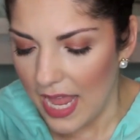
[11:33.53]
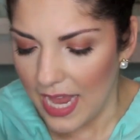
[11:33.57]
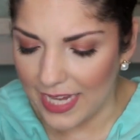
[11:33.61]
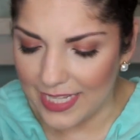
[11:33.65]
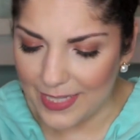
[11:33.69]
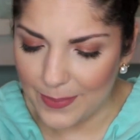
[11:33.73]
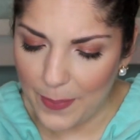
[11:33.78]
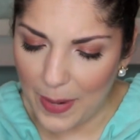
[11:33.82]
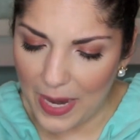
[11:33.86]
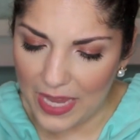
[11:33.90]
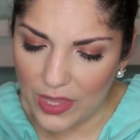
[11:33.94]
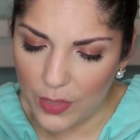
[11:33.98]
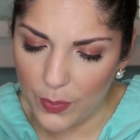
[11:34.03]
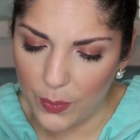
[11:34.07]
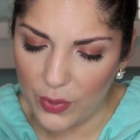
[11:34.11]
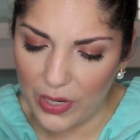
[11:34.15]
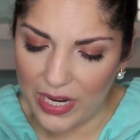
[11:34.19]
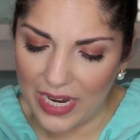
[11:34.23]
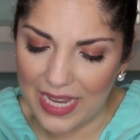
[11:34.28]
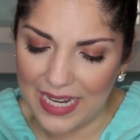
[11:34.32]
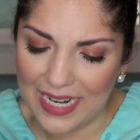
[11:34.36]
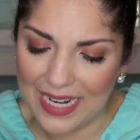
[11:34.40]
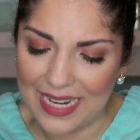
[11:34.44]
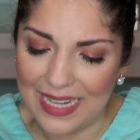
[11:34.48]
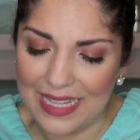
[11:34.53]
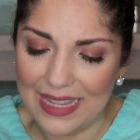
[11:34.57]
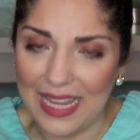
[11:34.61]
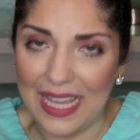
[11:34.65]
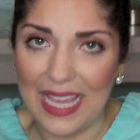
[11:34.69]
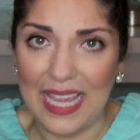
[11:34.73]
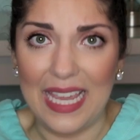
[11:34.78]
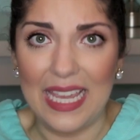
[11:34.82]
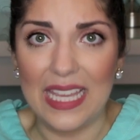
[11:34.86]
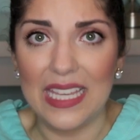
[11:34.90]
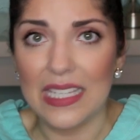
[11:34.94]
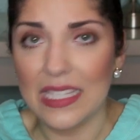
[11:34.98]
It's by the brand
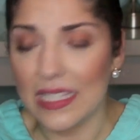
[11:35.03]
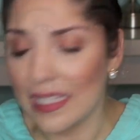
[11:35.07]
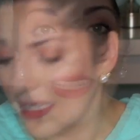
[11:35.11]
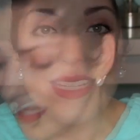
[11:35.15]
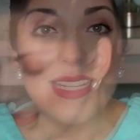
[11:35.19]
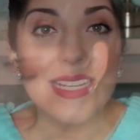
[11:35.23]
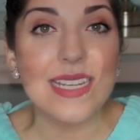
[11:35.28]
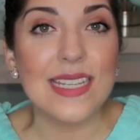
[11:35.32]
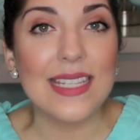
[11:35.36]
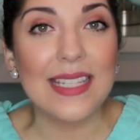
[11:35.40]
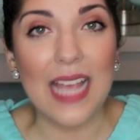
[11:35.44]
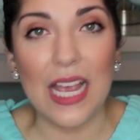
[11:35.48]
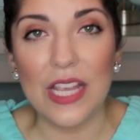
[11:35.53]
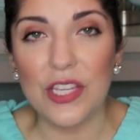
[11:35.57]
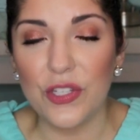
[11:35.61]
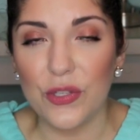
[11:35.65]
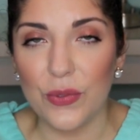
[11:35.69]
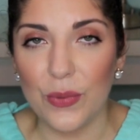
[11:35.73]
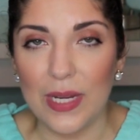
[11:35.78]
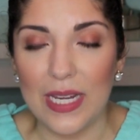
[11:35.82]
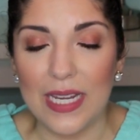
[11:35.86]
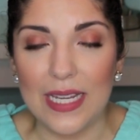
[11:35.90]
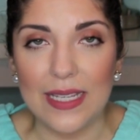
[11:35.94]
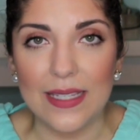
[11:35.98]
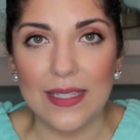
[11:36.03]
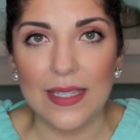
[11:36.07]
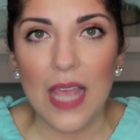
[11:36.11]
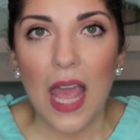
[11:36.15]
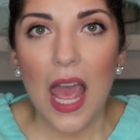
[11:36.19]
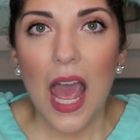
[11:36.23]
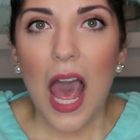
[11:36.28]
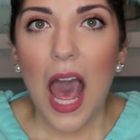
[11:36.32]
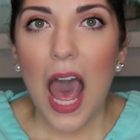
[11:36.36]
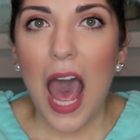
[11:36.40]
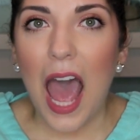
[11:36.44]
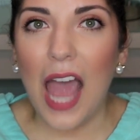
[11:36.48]
Glaze. This is accessories.
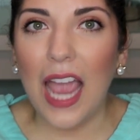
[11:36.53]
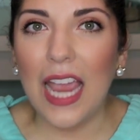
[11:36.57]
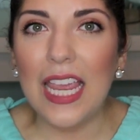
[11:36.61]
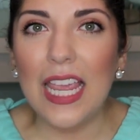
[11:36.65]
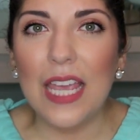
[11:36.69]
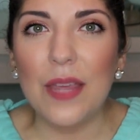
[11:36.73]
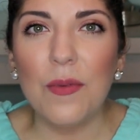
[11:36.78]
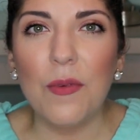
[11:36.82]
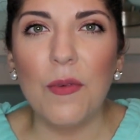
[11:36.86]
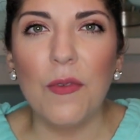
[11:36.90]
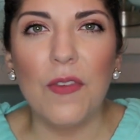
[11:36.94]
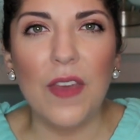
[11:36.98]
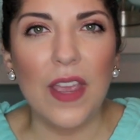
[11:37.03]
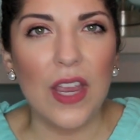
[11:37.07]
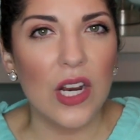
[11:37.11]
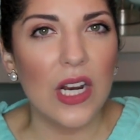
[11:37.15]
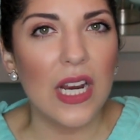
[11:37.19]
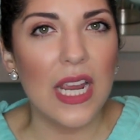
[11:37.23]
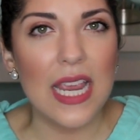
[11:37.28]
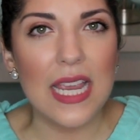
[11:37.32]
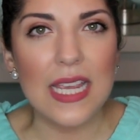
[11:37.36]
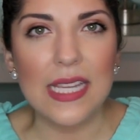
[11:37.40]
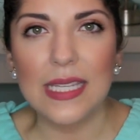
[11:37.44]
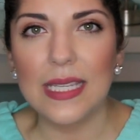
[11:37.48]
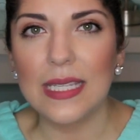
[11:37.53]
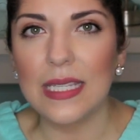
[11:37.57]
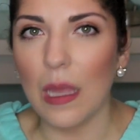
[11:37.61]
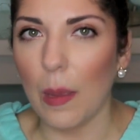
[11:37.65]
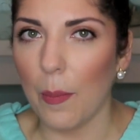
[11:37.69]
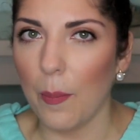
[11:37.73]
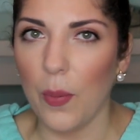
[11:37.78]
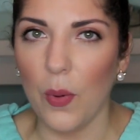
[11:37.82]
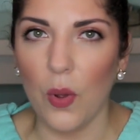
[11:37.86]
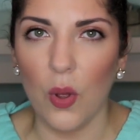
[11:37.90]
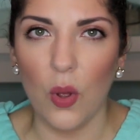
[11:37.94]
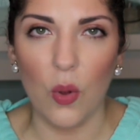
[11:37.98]
I am very
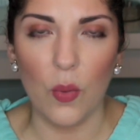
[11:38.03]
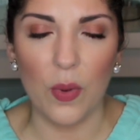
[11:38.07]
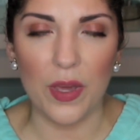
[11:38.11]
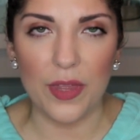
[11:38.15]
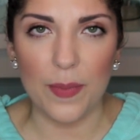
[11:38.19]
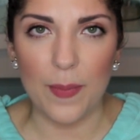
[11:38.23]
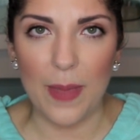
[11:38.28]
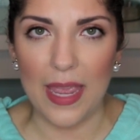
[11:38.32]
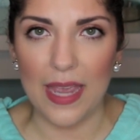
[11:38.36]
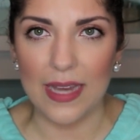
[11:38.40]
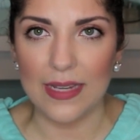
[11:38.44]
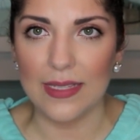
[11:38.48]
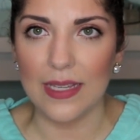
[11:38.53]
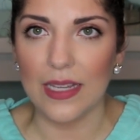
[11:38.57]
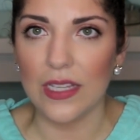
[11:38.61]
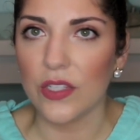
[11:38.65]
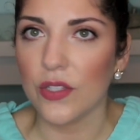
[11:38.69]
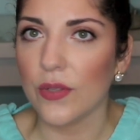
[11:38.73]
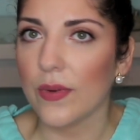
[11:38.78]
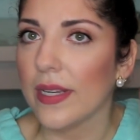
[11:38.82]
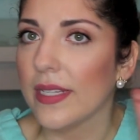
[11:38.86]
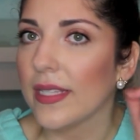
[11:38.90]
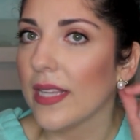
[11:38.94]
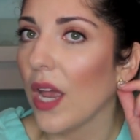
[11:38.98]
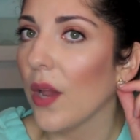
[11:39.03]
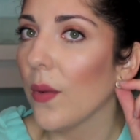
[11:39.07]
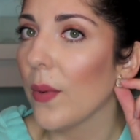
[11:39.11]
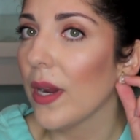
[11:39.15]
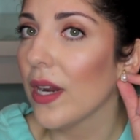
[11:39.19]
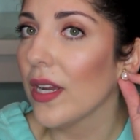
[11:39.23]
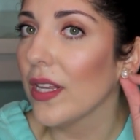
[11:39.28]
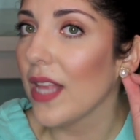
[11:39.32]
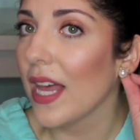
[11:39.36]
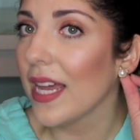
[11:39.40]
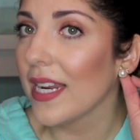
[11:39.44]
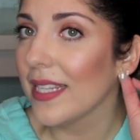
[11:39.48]
simple with my accessories. I
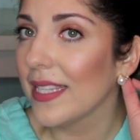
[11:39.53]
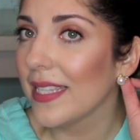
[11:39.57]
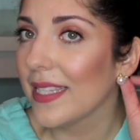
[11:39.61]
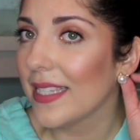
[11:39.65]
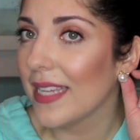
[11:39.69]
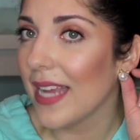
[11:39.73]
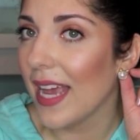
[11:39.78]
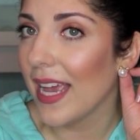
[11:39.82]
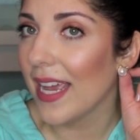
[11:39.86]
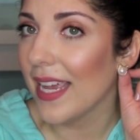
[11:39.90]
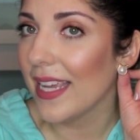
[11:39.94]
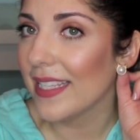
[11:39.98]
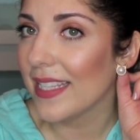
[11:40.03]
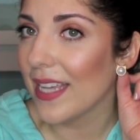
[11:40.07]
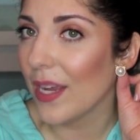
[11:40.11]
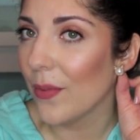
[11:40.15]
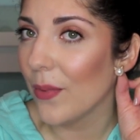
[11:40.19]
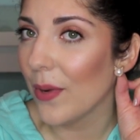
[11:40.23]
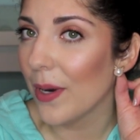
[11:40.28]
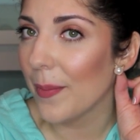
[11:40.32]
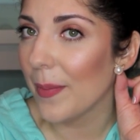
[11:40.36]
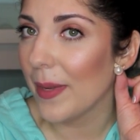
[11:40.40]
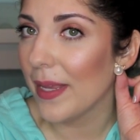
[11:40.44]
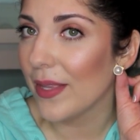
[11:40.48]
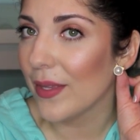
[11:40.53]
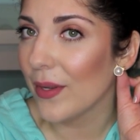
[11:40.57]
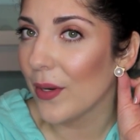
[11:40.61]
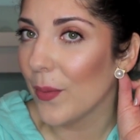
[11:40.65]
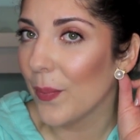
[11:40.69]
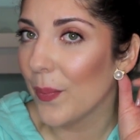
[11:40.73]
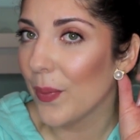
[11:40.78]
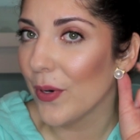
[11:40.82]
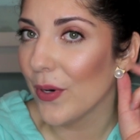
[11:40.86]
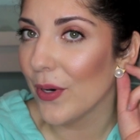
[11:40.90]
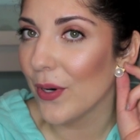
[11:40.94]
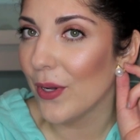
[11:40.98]
wear a lot of studs. I wear my
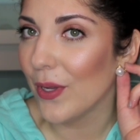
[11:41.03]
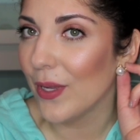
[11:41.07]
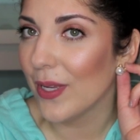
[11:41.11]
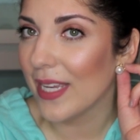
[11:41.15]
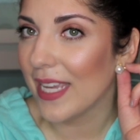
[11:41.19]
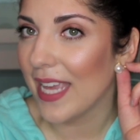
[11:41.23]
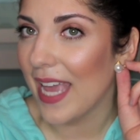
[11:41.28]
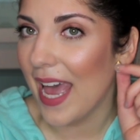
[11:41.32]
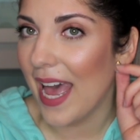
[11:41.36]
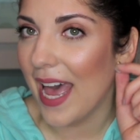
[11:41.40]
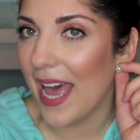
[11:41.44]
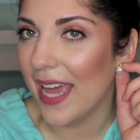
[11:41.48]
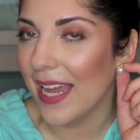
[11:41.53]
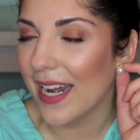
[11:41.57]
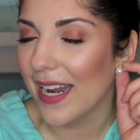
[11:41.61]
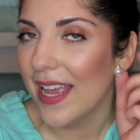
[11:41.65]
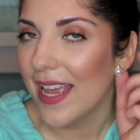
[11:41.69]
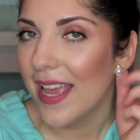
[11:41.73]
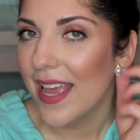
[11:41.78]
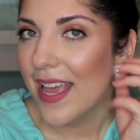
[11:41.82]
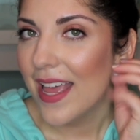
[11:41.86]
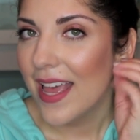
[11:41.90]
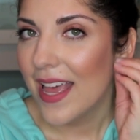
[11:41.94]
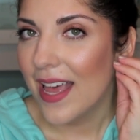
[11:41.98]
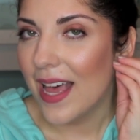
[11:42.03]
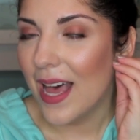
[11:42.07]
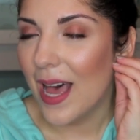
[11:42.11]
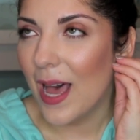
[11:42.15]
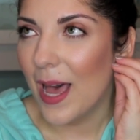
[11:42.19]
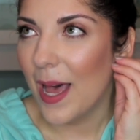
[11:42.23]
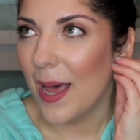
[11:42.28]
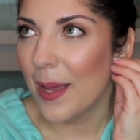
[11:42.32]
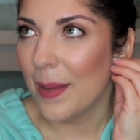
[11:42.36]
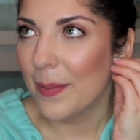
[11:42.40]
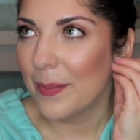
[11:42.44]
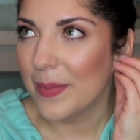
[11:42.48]
little pearl cat
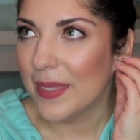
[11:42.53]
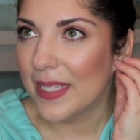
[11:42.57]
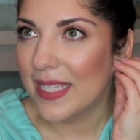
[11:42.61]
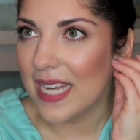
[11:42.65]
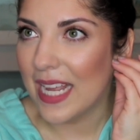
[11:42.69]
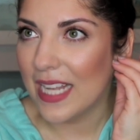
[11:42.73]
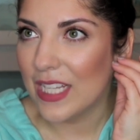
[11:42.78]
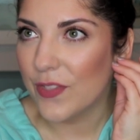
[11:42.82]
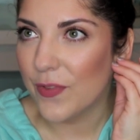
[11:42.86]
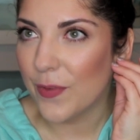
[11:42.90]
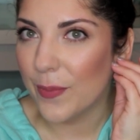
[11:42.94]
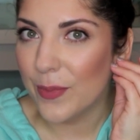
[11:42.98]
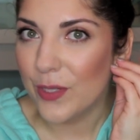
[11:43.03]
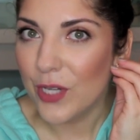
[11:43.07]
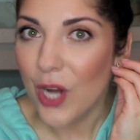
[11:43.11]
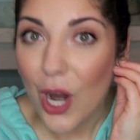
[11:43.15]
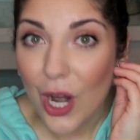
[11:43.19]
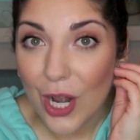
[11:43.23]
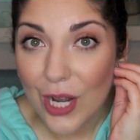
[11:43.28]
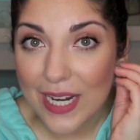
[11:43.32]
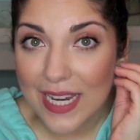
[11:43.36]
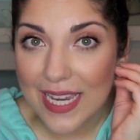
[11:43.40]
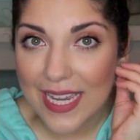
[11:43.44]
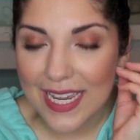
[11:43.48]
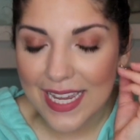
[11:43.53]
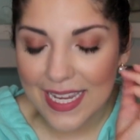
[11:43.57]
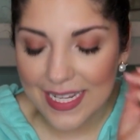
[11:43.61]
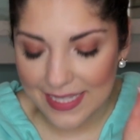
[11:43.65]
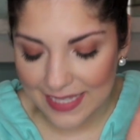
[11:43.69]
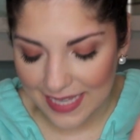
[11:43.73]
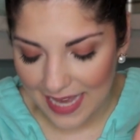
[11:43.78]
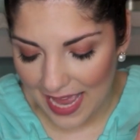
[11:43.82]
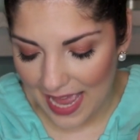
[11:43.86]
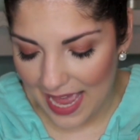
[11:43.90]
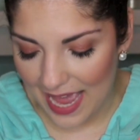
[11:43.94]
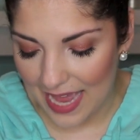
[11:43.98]
um, studs from
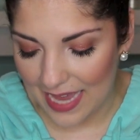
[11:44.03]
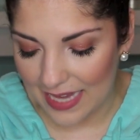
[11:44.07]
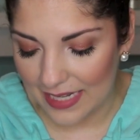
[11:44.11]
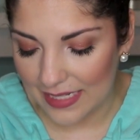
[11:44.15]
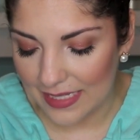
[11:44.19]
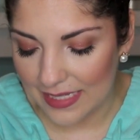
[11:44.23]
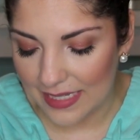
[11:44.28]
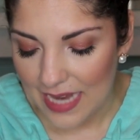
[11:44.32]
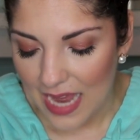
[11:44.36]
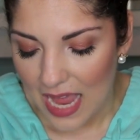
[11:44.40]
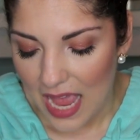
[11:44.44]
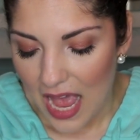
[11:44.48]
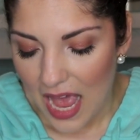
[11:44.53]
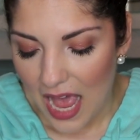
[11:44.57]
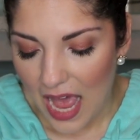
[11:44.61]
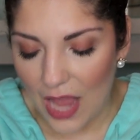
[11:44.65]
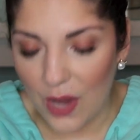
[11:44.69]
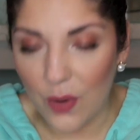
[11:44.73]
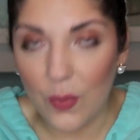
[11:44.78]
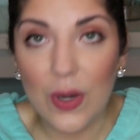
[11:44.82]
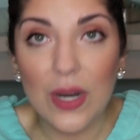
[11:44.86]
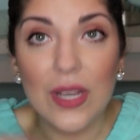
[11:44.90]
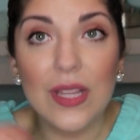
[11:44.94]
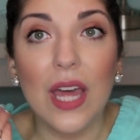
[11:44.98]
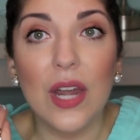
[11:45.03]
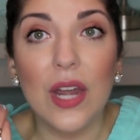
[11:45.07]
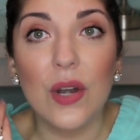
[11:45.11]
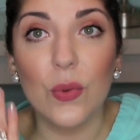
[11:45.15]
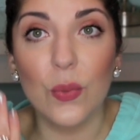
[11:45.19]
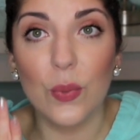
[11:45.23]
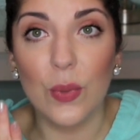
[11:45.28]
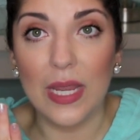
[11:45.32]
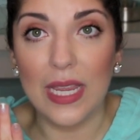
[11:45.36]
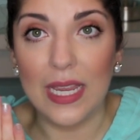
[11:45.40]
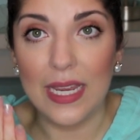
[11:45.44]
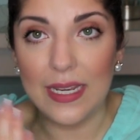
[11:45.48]
Target, and I wear a lot
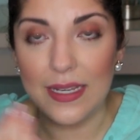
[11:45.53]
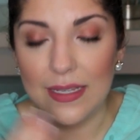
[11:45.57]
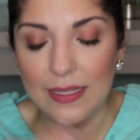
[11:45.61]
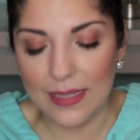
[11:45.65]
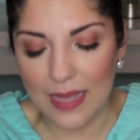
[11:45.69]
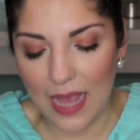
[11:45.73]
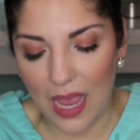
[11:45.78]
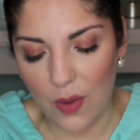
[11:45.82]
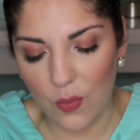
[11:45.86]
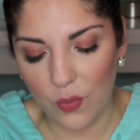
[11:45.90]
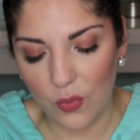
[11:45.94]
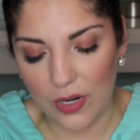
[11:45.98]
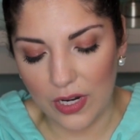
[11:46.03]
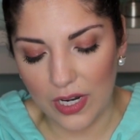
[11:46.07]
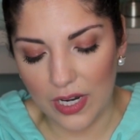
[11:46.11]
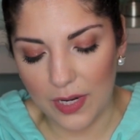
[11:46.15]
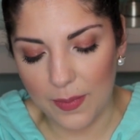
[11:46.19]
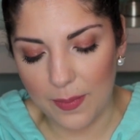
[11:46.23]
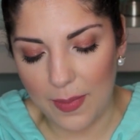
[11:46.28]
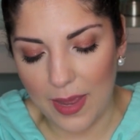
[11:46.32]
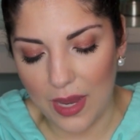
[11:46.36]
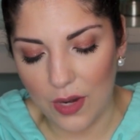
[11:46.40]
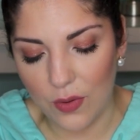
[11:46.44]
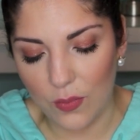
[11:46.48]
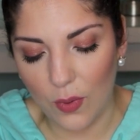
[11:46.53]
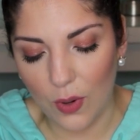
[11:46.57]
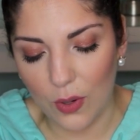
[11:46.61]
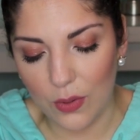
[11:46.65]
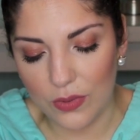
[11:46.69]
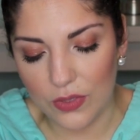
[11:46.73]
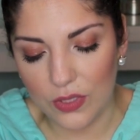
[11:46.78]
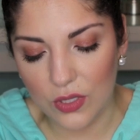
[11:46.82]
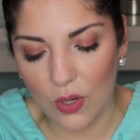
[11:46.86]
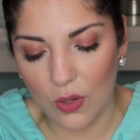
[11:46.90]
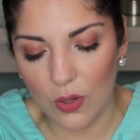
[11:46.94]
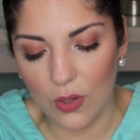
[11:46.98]
of rings. I'm wearing my
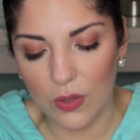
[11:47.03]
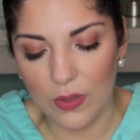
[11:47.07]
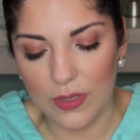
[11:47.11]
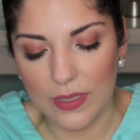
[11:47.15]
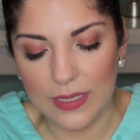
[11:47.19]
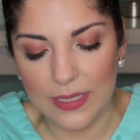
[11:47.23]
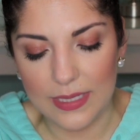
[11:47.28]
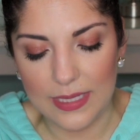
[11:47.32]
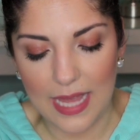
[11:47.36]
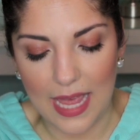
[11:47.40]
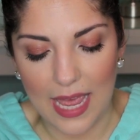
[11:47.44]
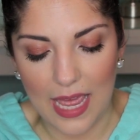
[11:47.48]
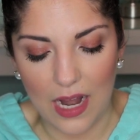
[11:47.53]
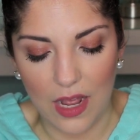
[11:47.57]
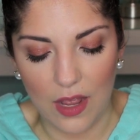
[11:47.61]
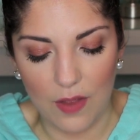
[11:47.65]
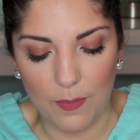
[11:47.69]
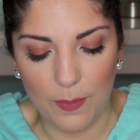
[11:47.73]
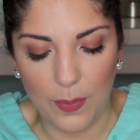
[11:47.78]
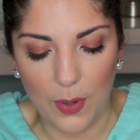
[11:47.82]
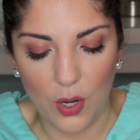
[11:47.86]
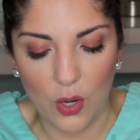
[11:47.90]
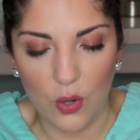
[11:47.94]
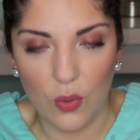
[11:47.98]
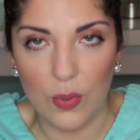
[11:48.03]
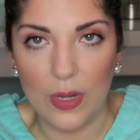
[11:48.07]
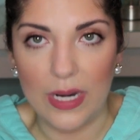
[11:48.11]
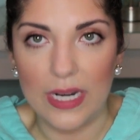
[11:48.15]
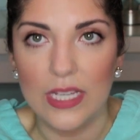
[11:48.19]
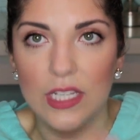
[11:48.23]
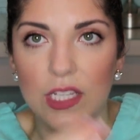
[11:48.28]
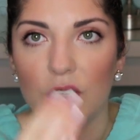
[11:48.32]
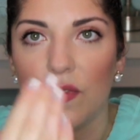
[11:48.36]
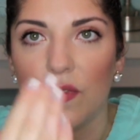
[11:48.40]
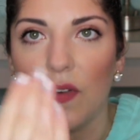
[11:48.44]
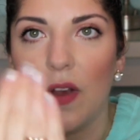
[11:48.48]
rose gold set of bow
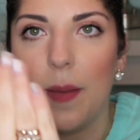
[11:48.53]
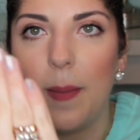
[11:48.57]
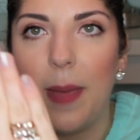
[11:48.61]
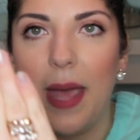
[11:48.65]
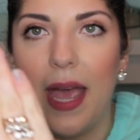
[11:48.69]
rings from